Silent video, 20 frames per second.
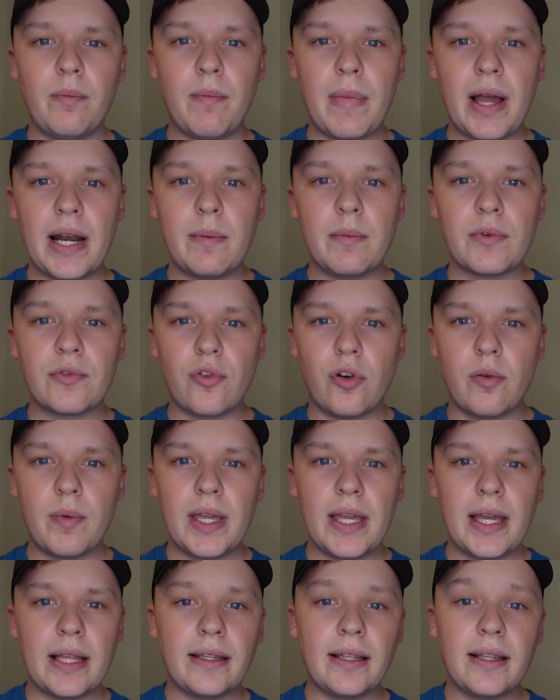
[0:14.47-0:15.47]
My name is
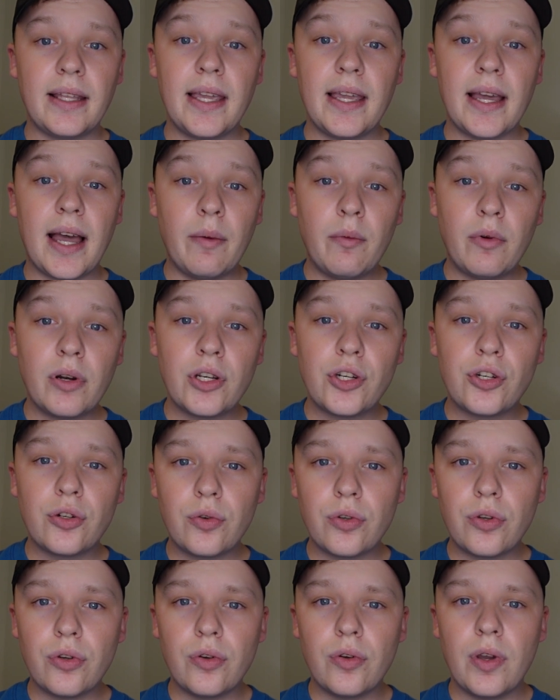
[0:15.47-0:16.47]
Robbie, and today I'm going to show
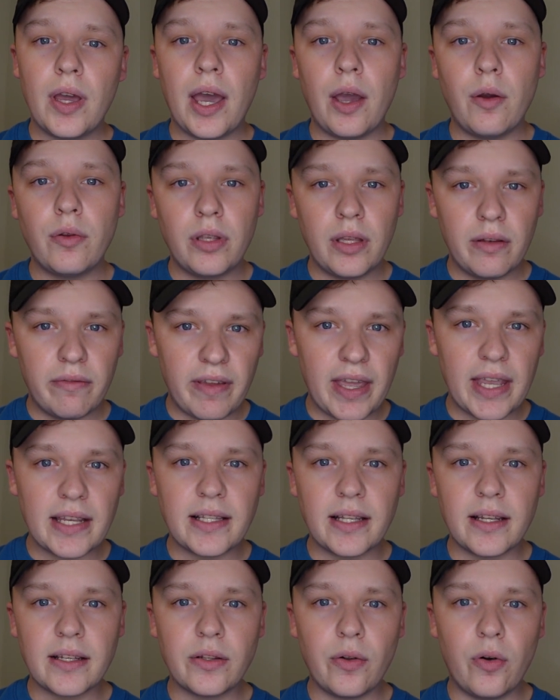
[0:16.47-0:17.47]
you how to invest
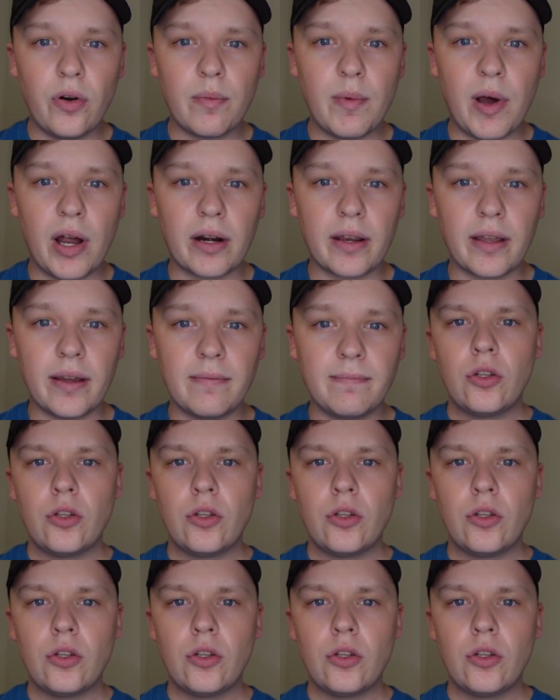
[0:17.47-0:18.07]
in the stock market.